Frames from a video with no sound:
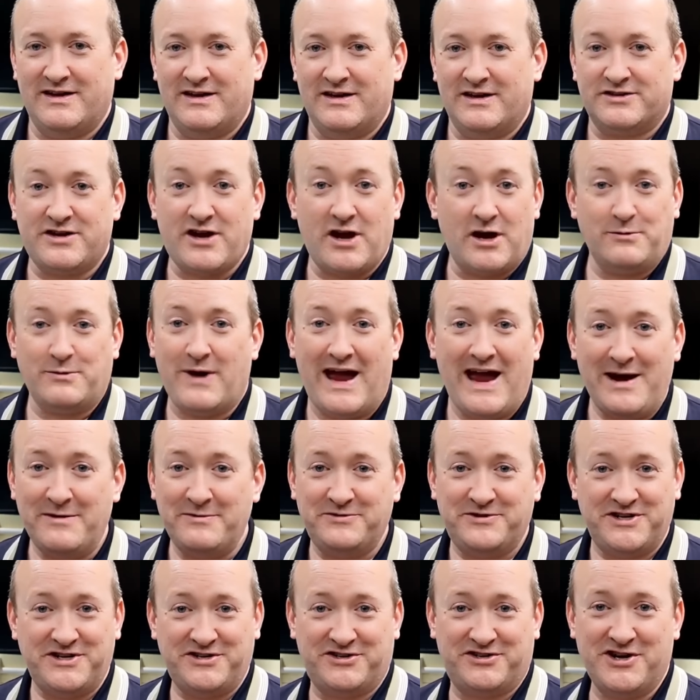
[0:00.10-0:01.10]
So how
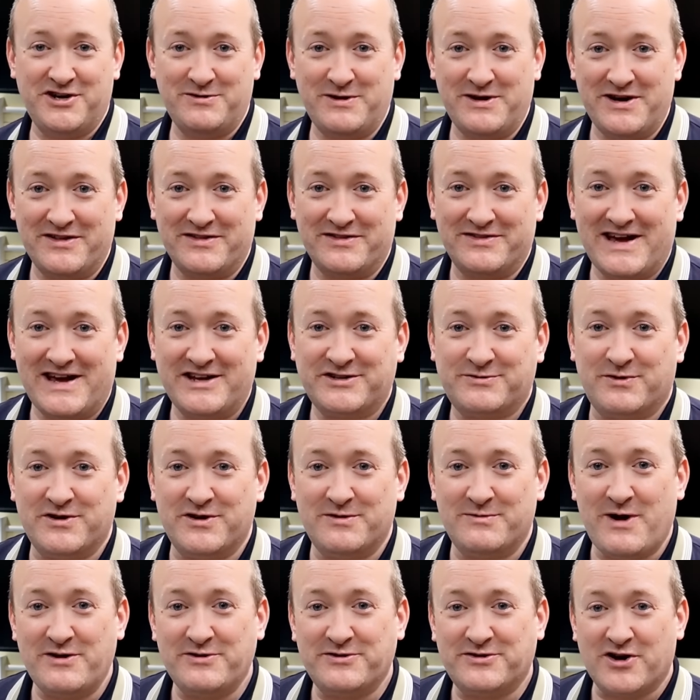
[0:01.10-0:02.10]
do you do it? That's one of
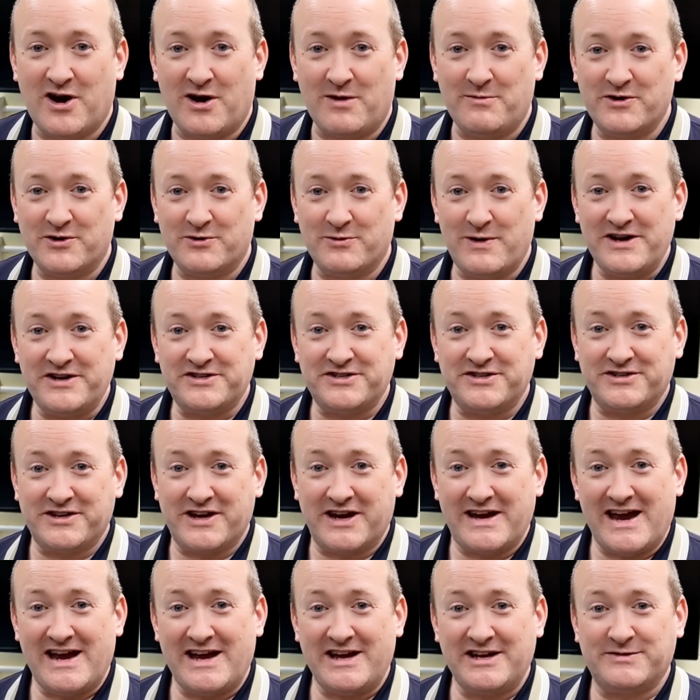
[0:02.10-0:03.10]
the most common questions I
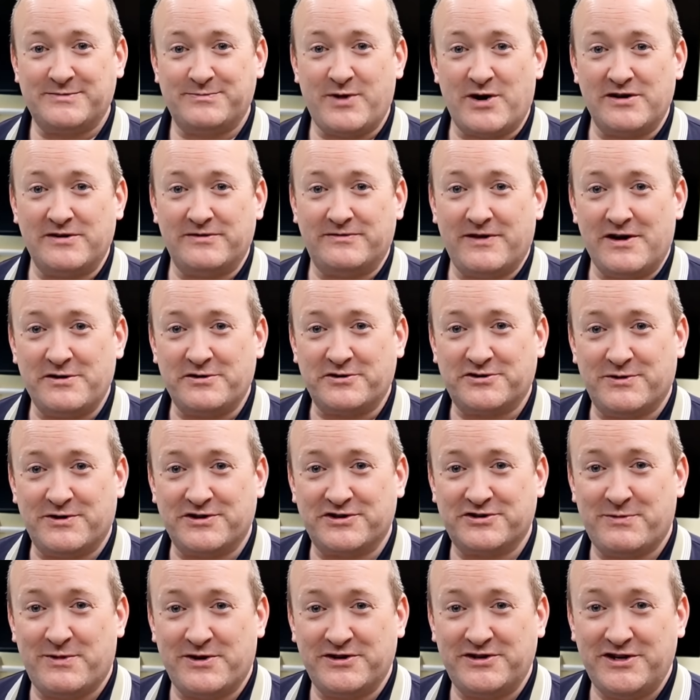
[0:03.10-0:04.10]
get asked by folks
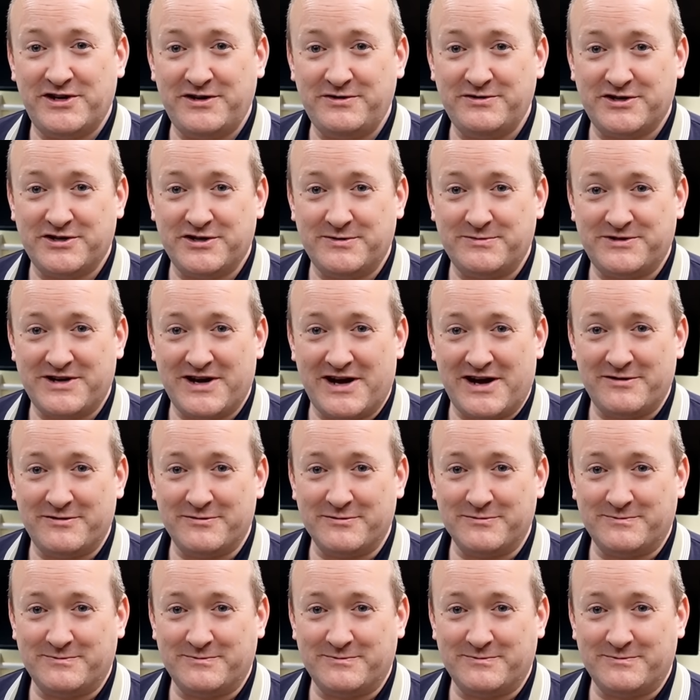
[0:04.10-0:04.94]
watch my YouTube channel.